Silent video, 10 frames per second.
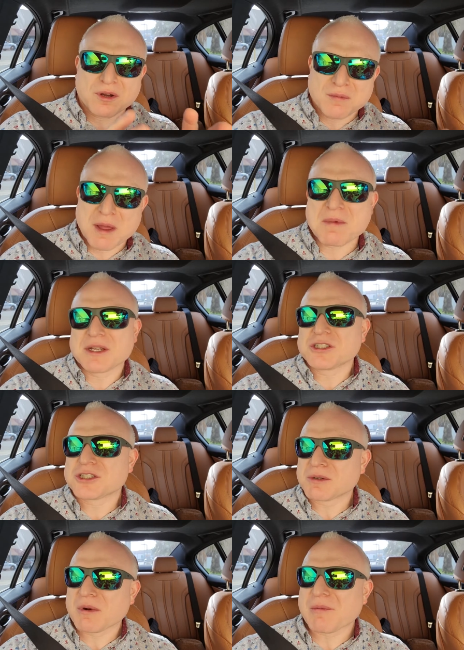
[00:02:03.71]
commitment.
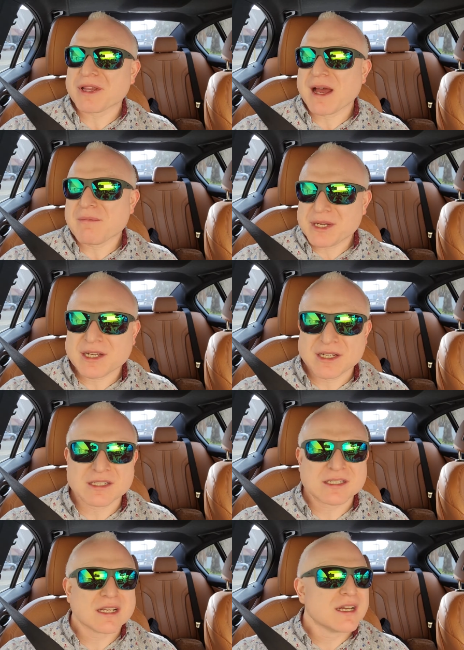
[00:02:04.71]
Just remember that
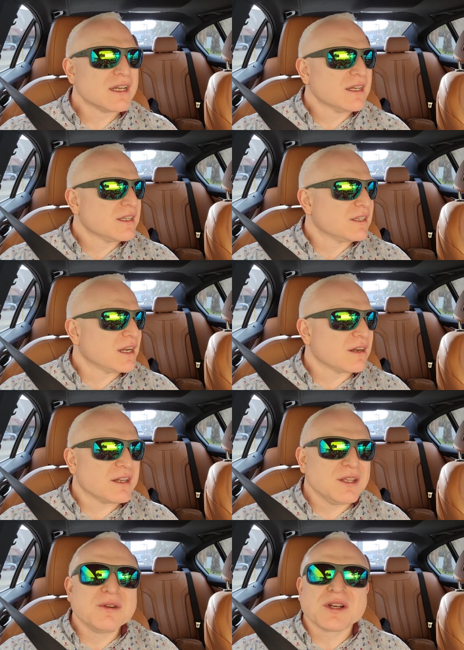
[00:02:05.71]
because there
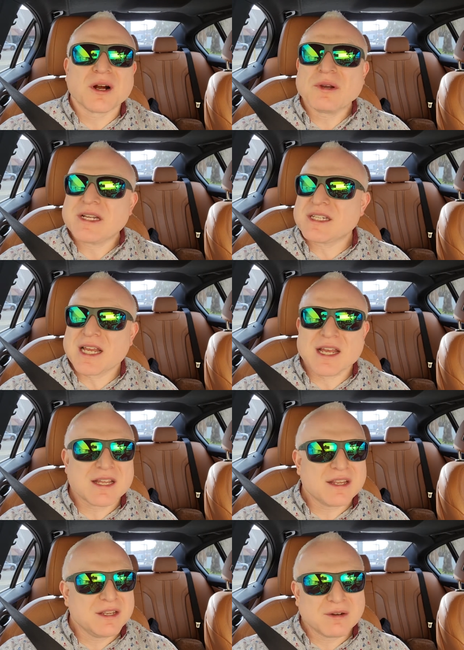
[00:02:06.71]
you can always say
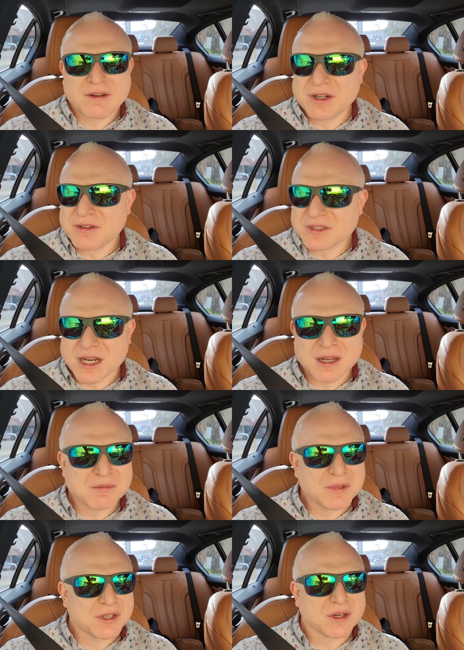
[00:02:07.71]
you don't have enough
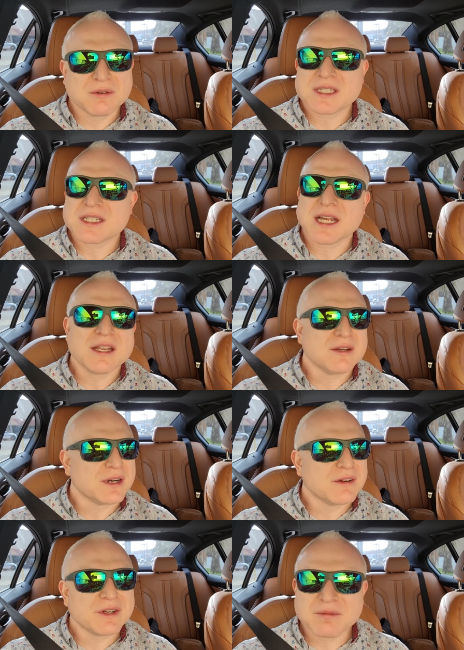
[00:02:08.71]
time, you can always say you
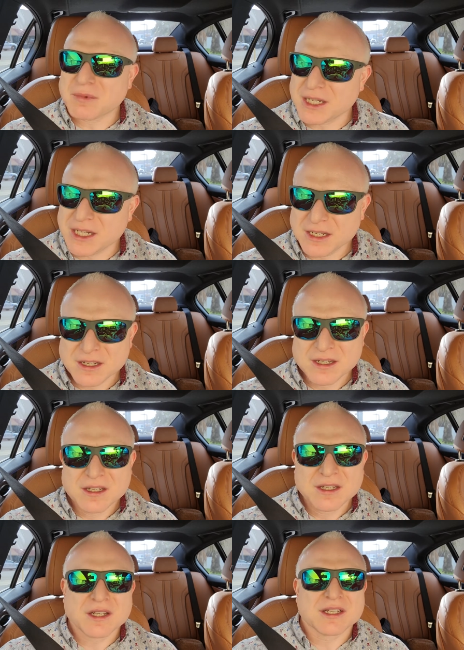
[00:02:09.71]
don't have enough money,
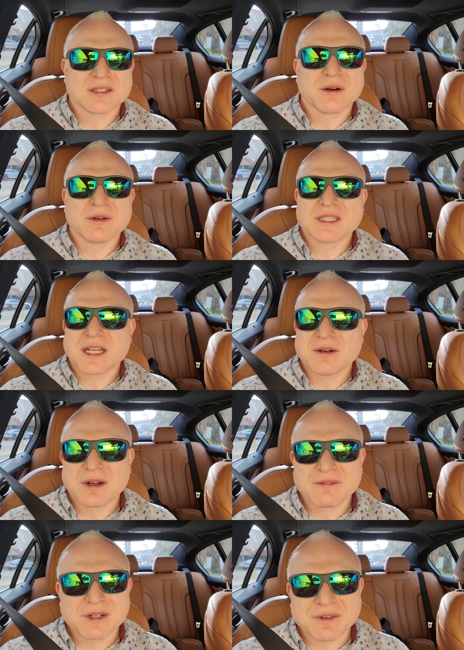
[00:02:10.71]
you can always say you don't
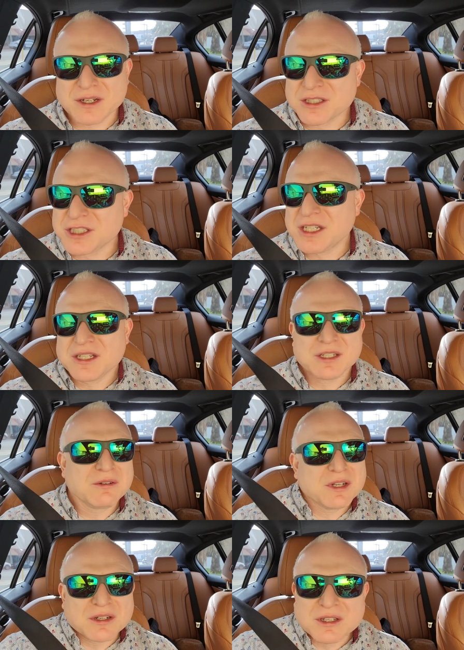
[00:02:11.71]
have enough energy. You
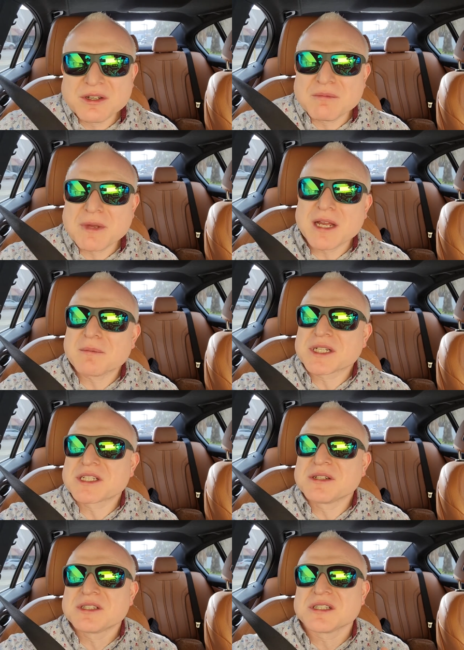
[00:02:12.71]
can you can make up
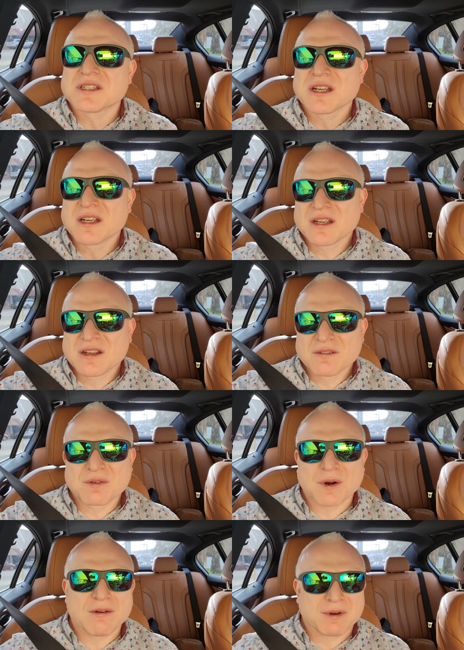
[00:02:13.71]
excuses
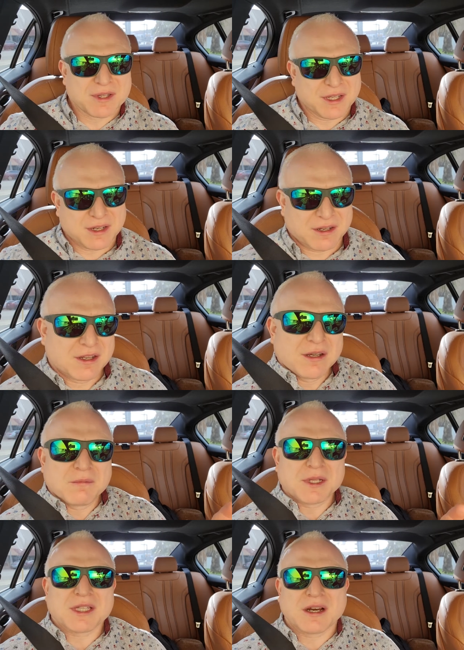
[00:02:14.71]
for everything.
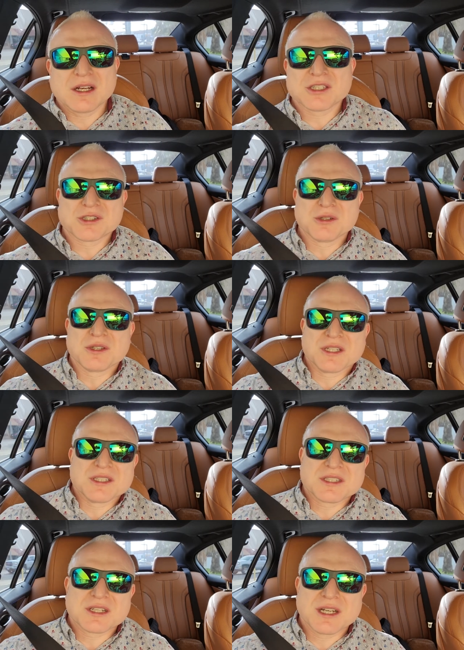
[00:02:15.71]
But the honest truth
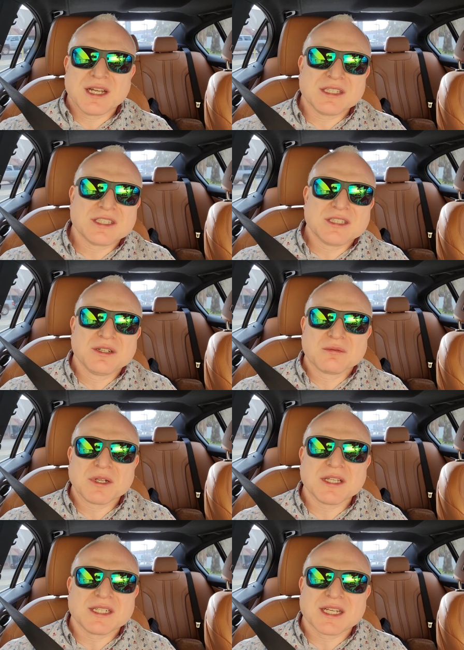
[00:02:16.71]
is it's you're
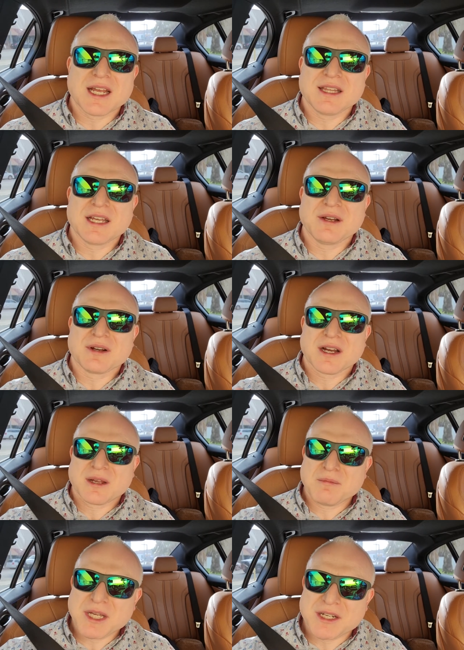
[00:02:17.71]
really saying that you're not
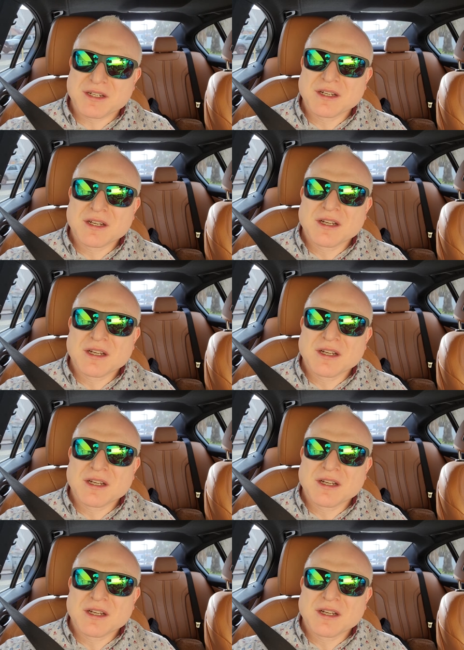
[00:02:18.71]
committed.